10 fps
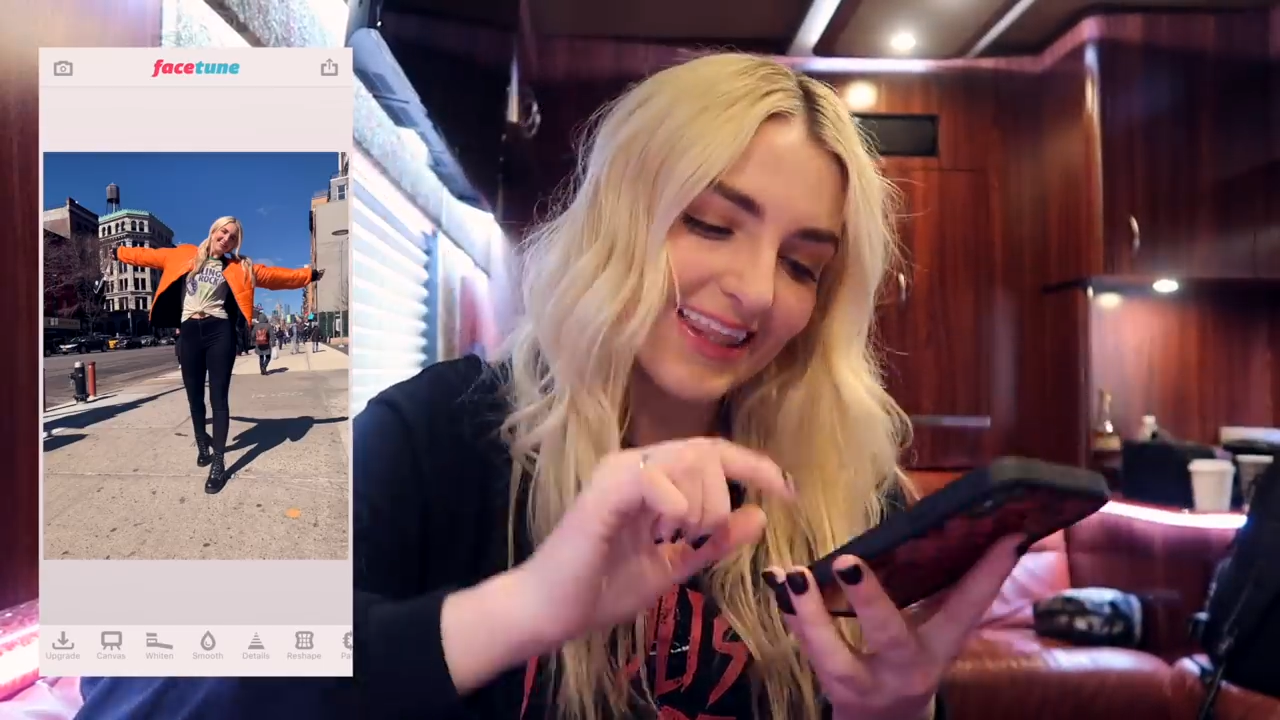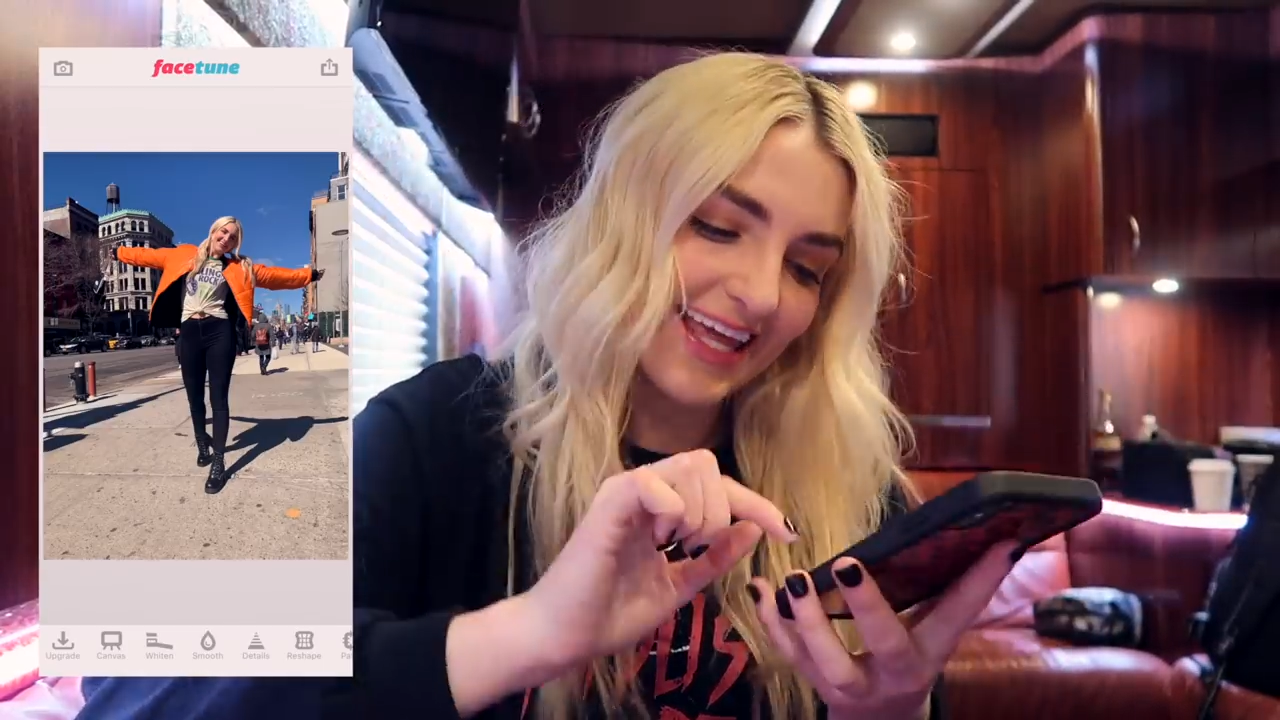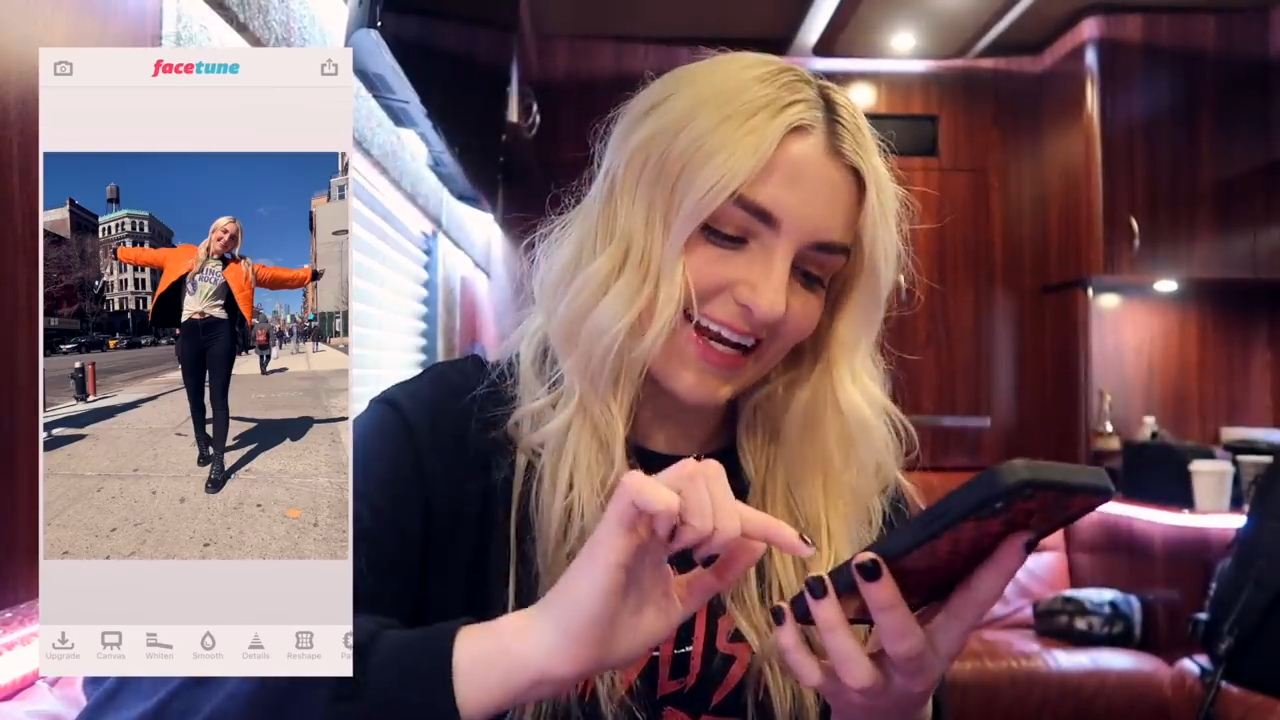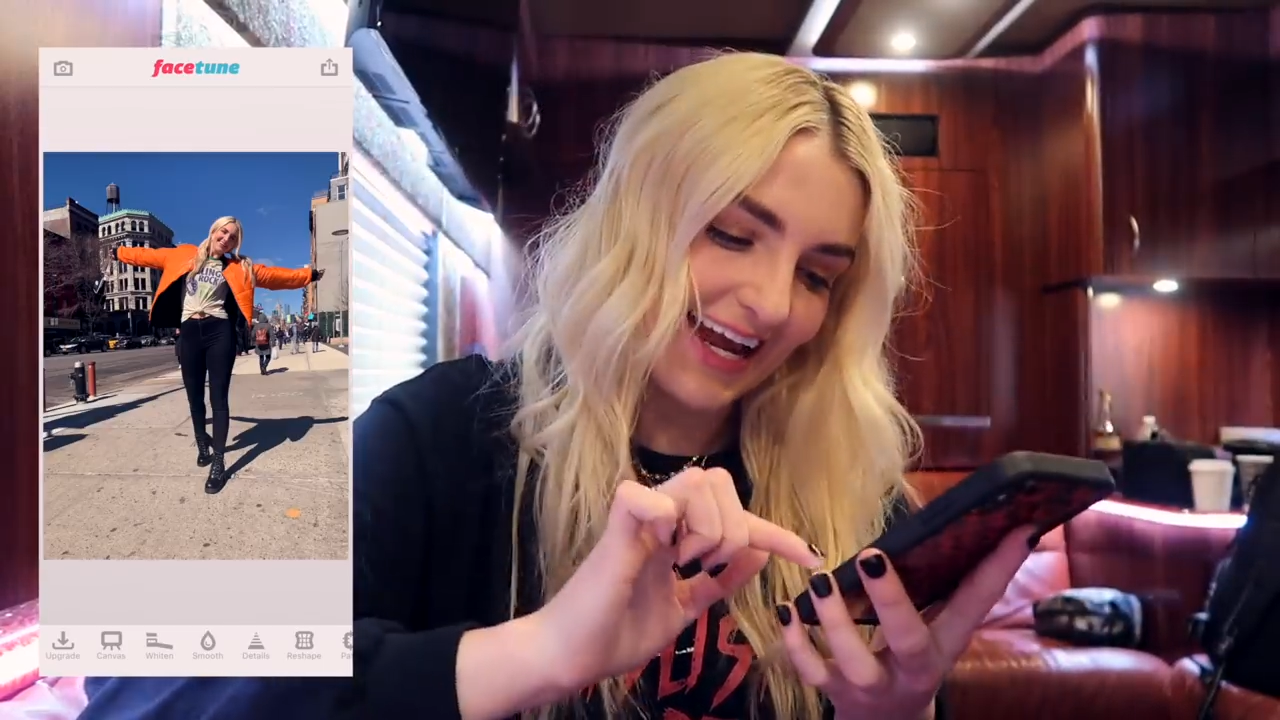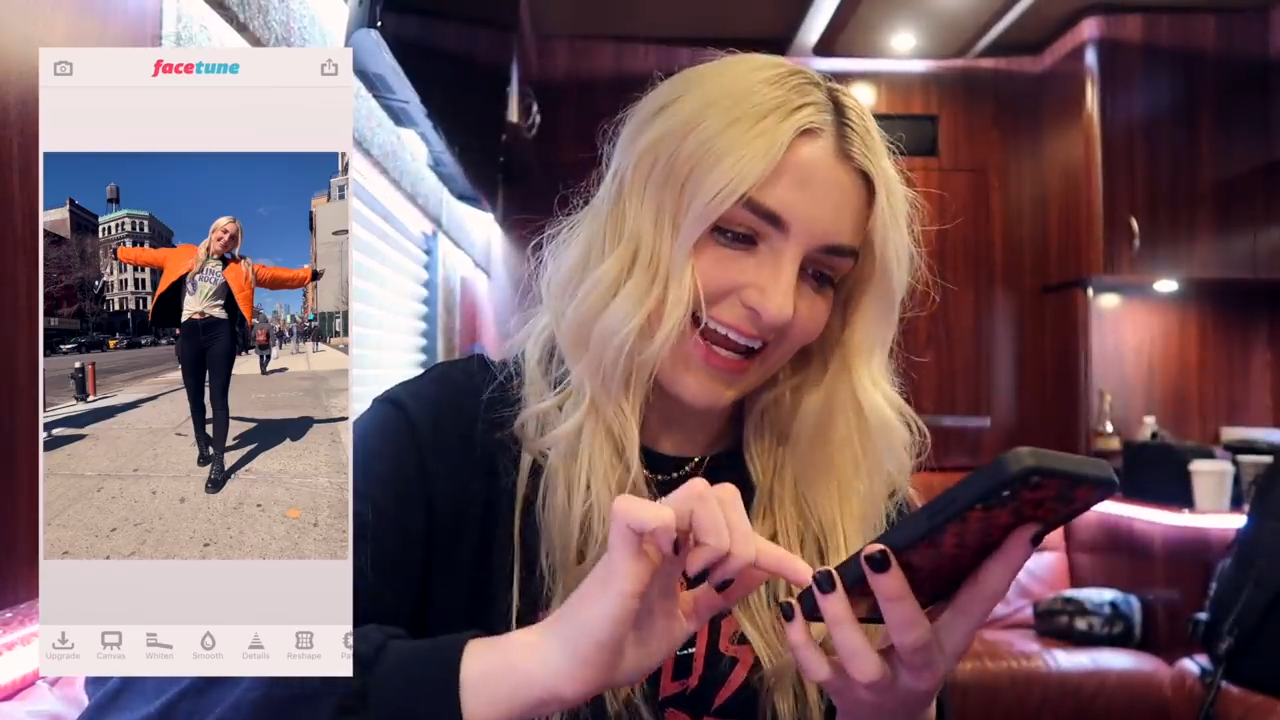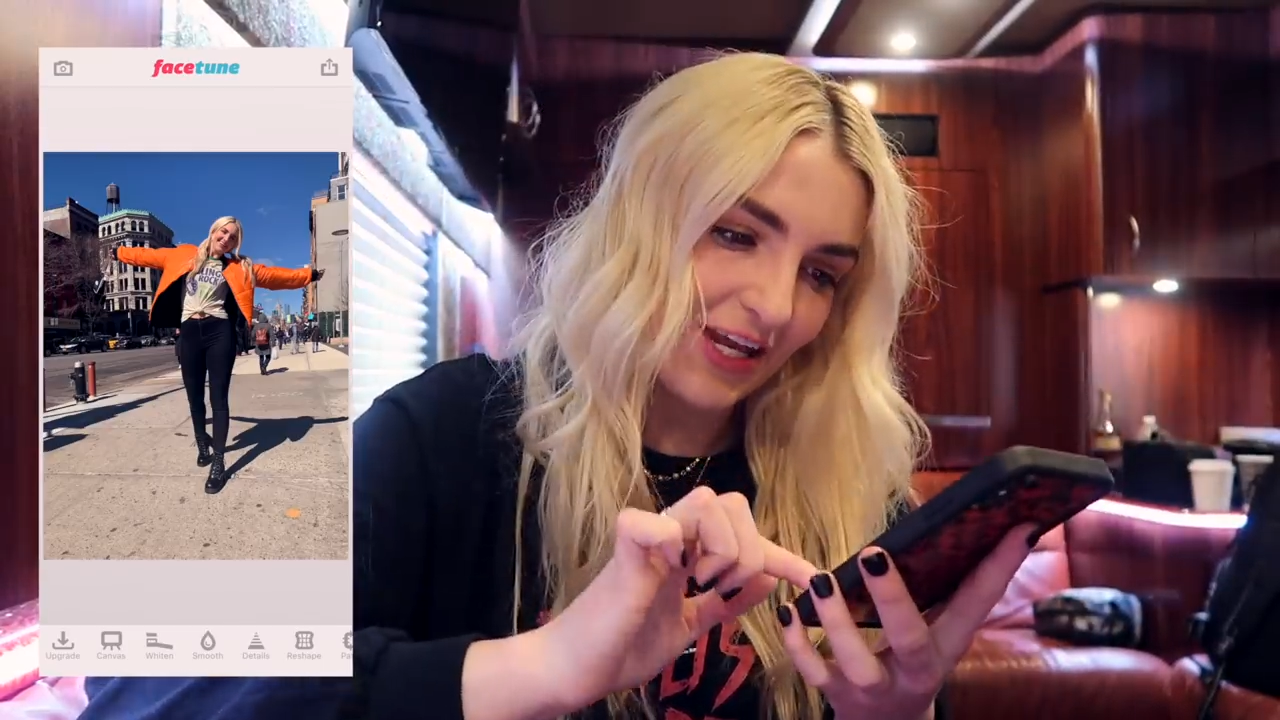then I